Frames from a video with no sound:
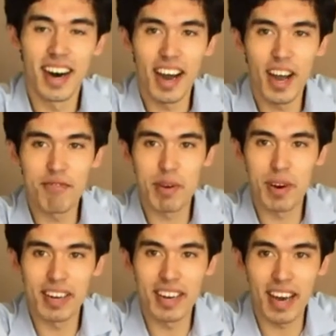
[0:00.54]
Hi
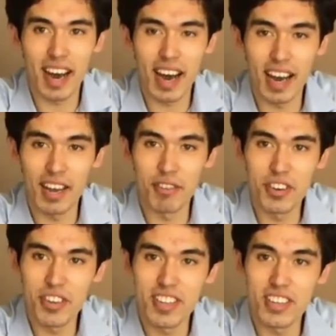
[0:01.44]
everyone. If you're
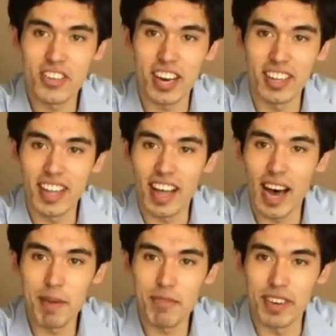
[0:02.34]
new to this channel,
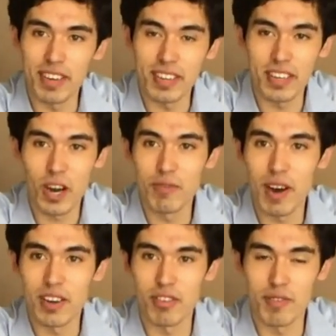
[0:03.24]
I'm Phil,
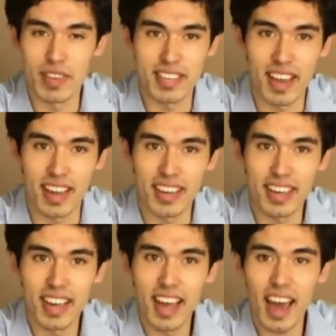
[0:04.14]
co-founder of EasyA.
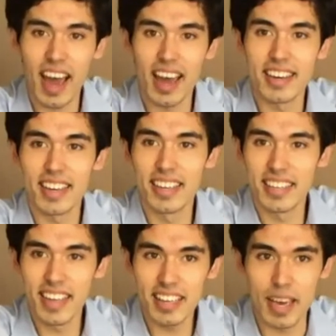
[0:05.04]
And in
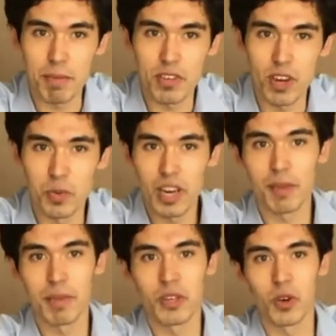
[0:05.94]
today's episode, we're going
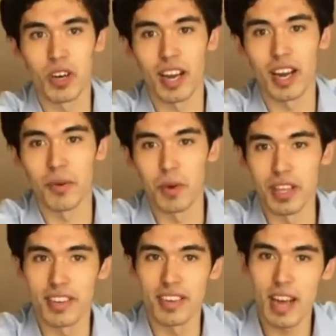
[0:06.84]
to be talking
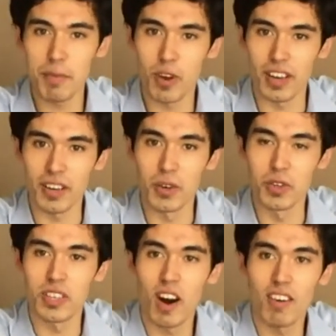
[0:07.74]
with Namnueng, who's
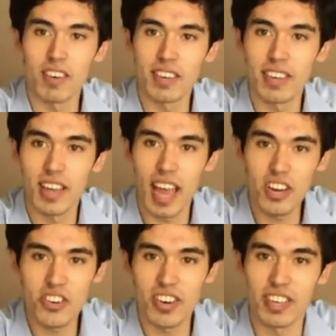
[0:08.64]
a current
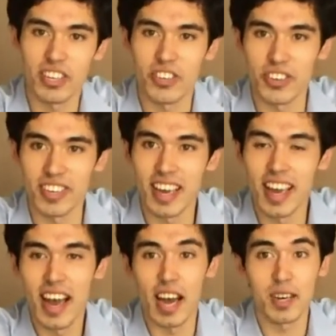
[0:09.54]
engineering student
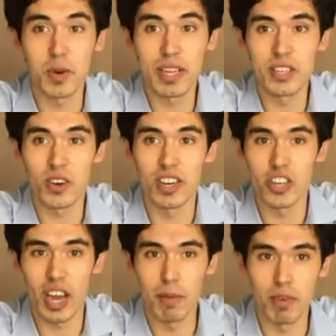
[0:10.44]
at Queen's College,
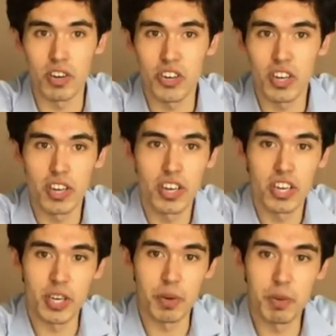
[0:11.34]
Cambridge.
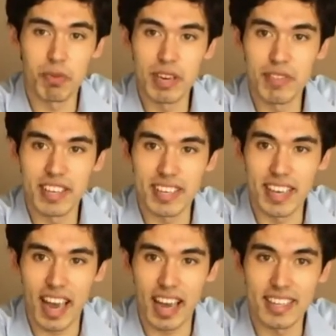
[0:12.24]
She was previously
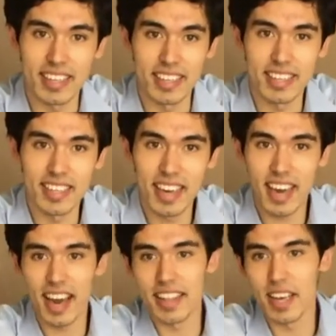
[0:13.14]
at CLC
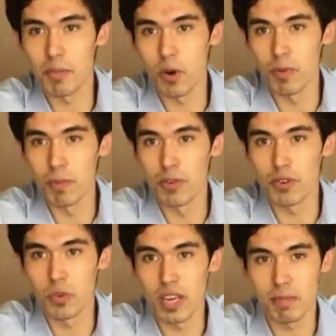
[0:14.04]
and then moved to
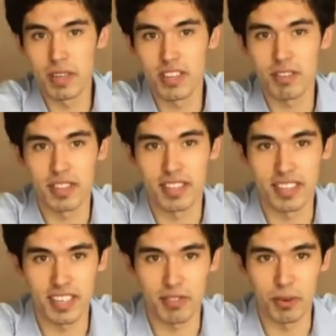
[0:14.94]
Westminster for the
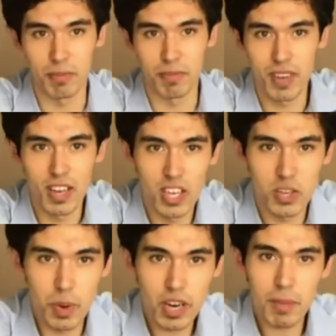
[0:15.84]
sixth form. So
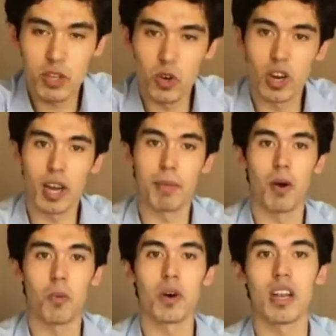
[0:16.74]
we're going to be talking
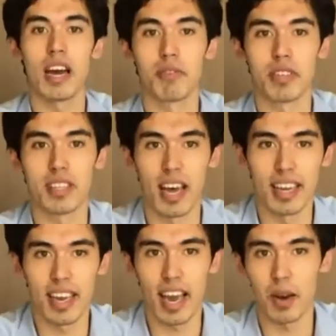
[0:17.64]
about what life was like
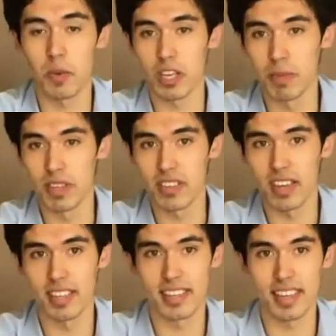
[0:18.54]
at Westminster
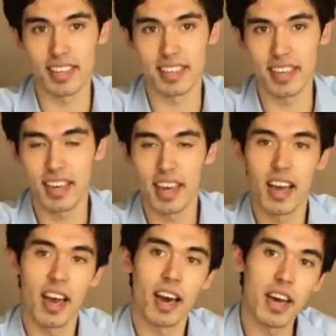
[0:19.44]
and CLC.
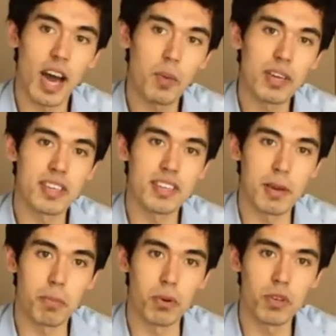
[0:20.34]
And I went to
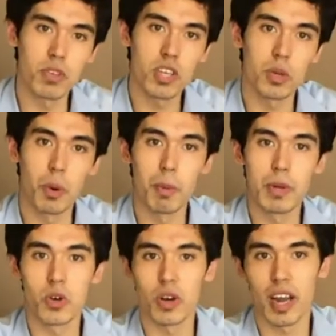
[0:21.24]
St. Paul's, so we'll be
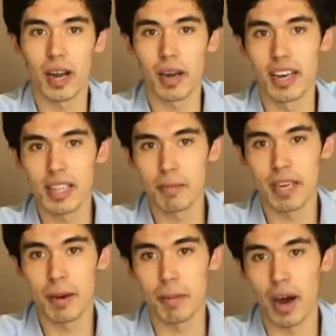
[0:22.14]
talking a little bit
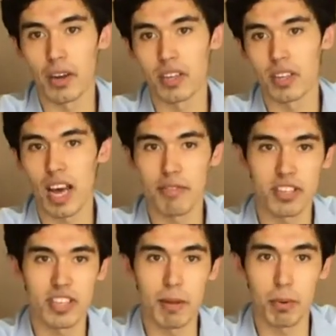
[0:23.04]
about life at
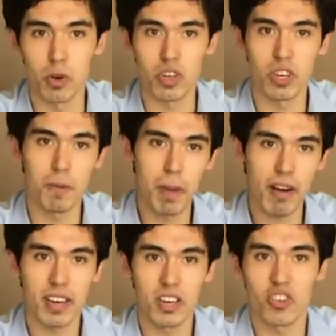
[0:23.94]
St. Paul's and
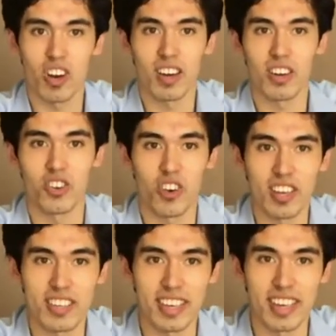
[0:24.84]
comparing and
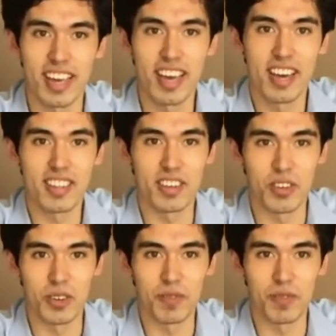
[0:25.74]
contrasting the two.